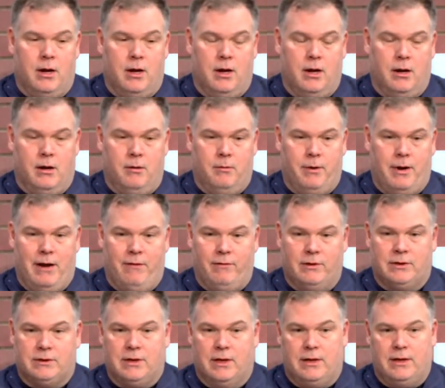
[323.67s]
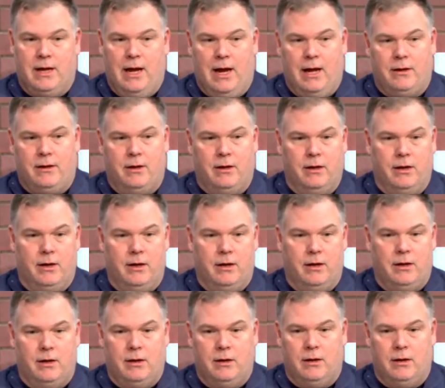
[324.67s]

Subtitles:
But having said that, the